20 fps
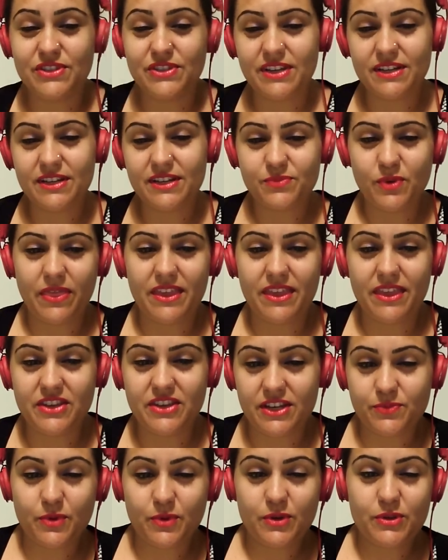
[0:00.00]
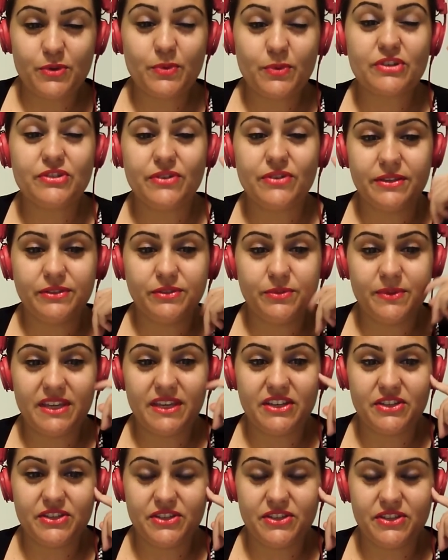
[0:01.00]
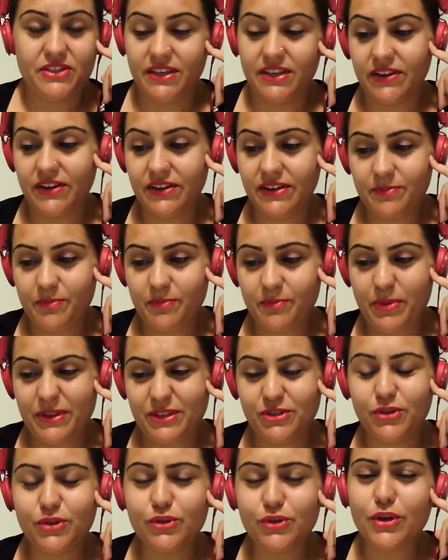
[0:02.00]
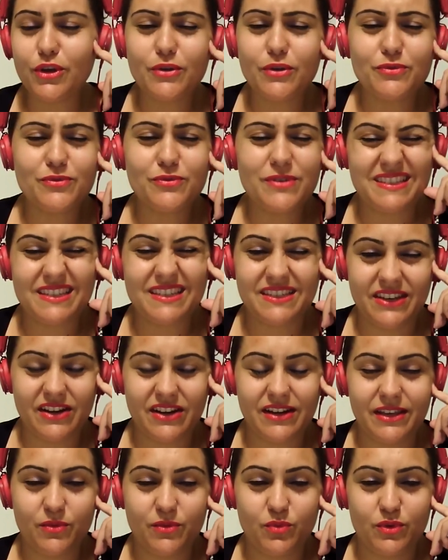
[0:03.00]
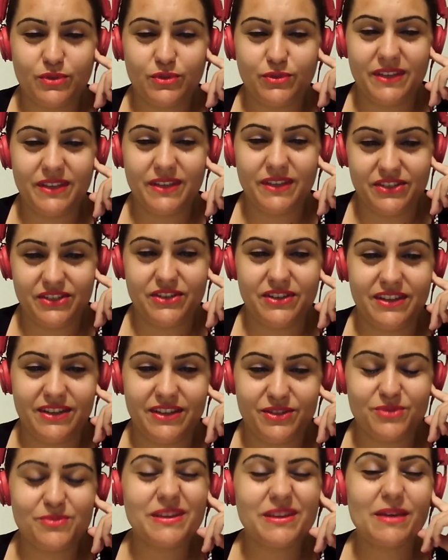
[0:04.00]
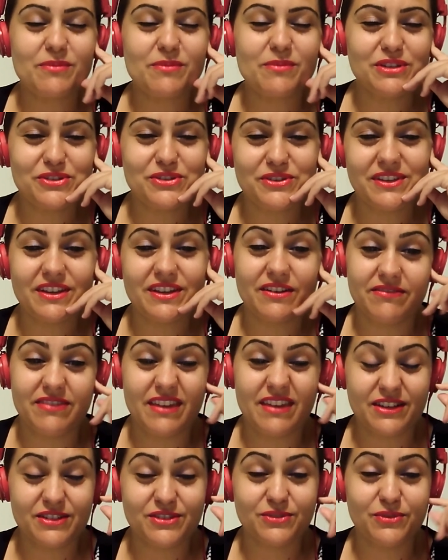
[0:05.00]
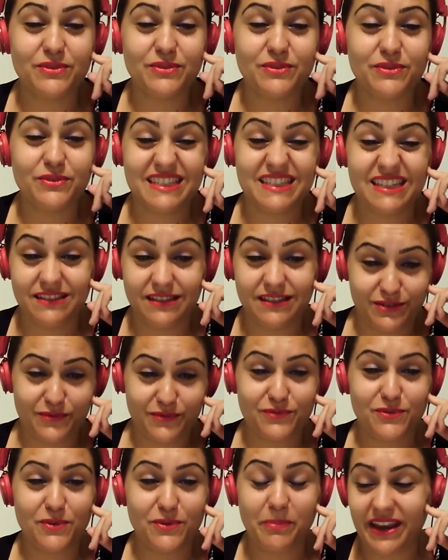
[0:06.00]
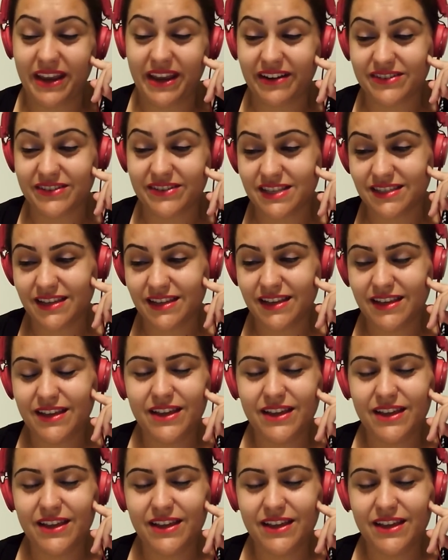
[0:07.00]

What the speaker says: years were the years where you were training to be an engineer, but you didn't necessarily want to be an engineer. You became an engineer thanks to the insistence of your parents.